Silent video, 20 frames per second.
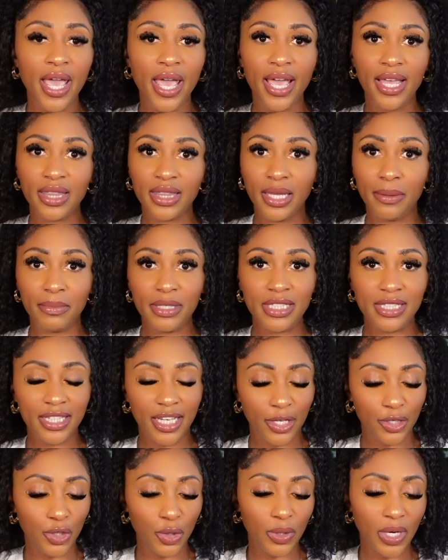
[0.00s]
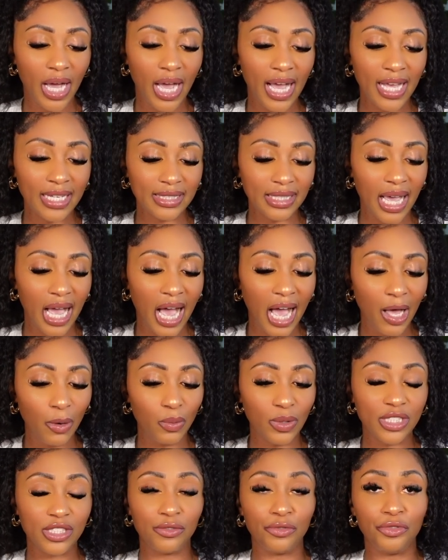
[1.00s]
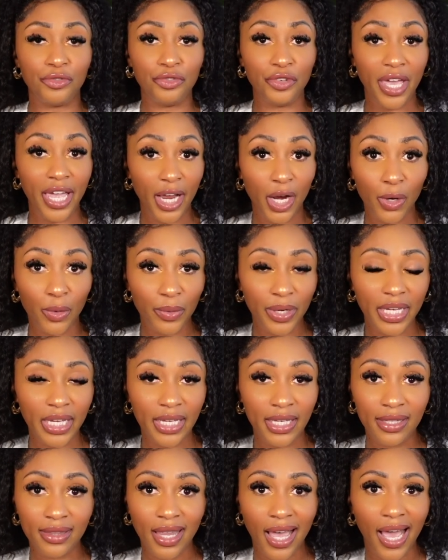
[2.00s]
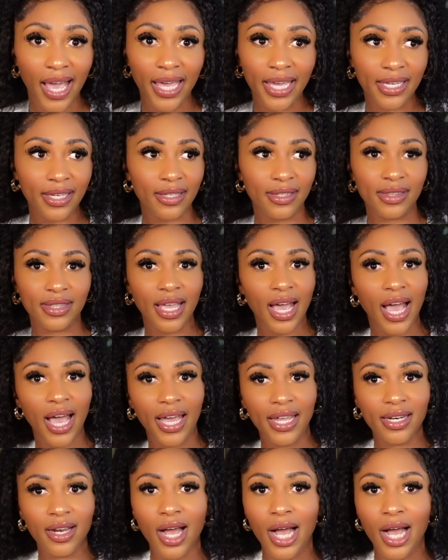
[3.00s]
And let me tell you guys, I was very like not